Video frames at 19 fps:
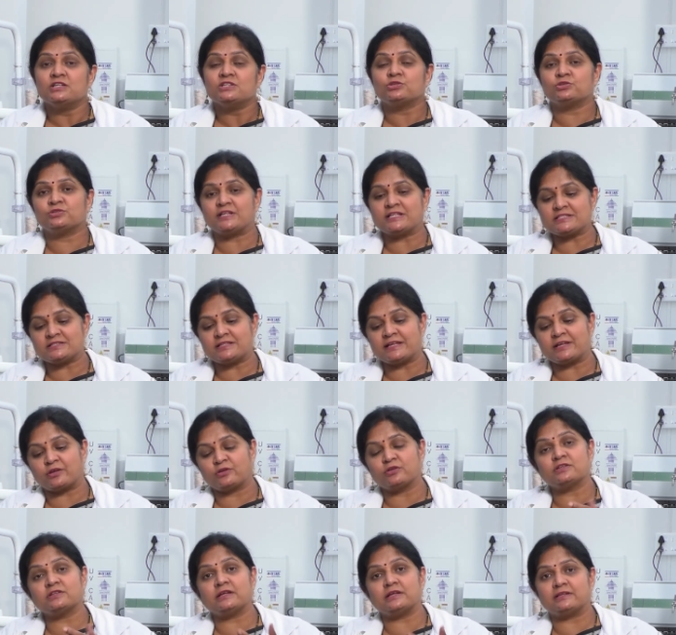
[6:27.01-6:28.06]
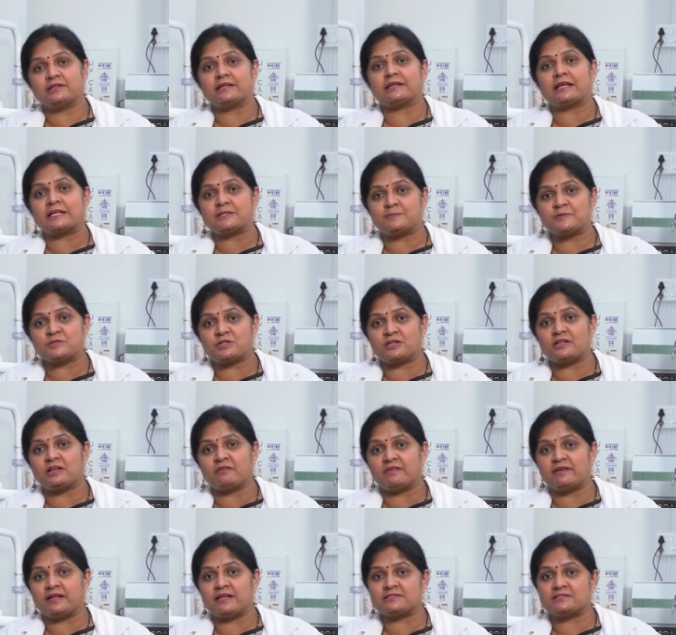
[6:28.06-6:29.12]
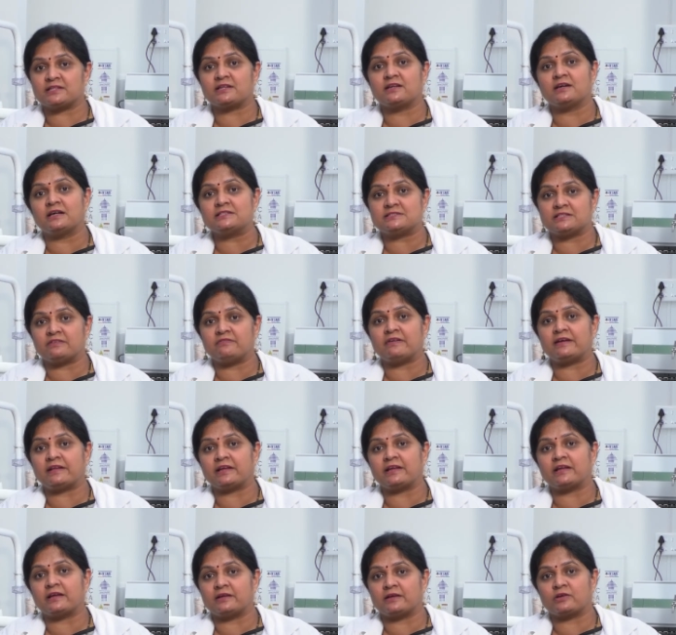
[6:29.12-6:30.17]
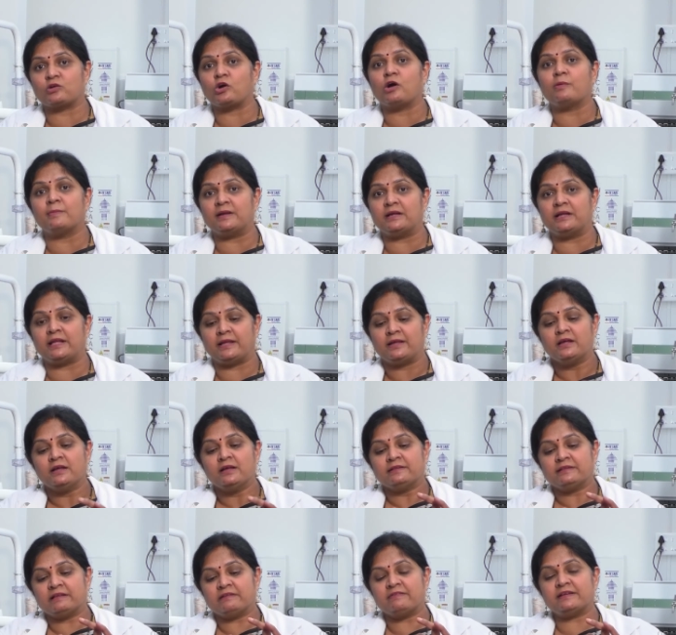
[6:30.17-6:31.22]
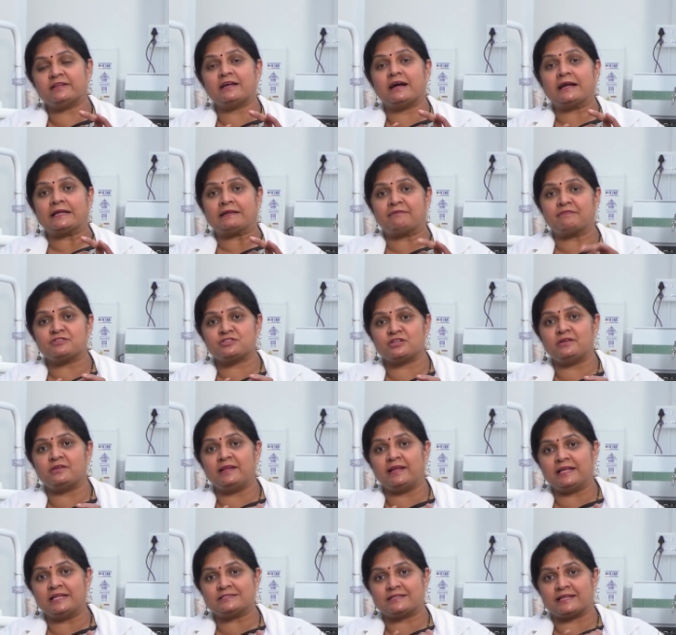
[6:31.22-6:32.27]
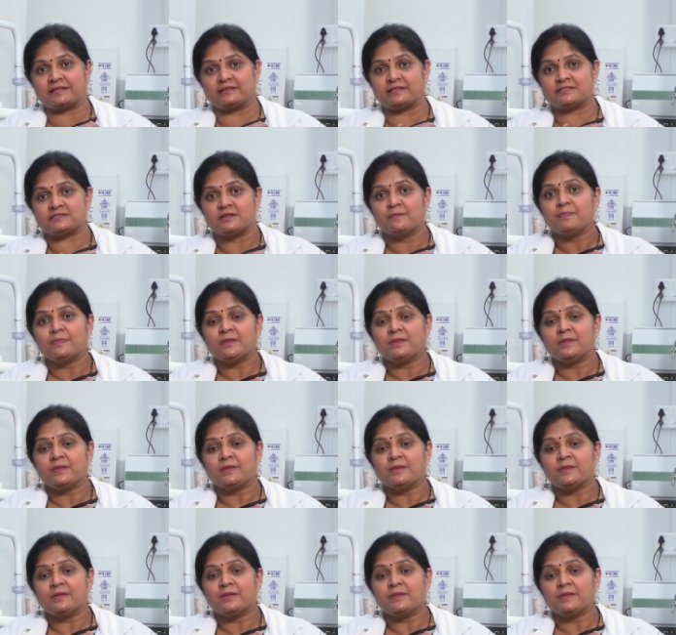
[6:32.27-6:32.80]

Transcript: So just like in the, like especially nowadays, the girls are wearing uh, commonly they wear the artificial nails like this.